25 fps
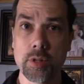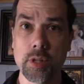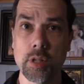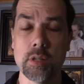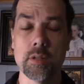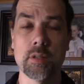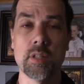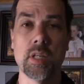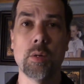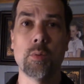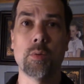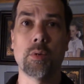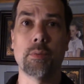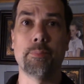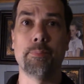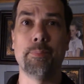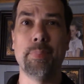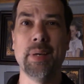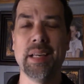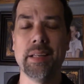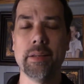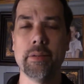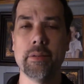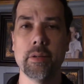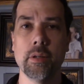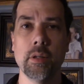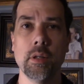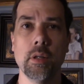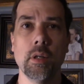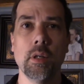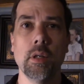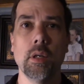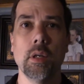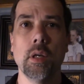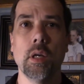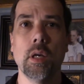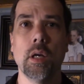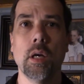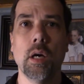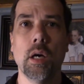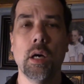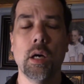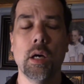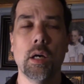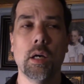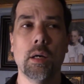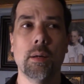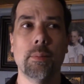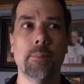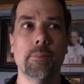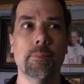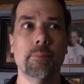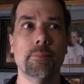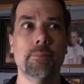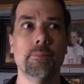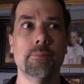because they were bent. Um,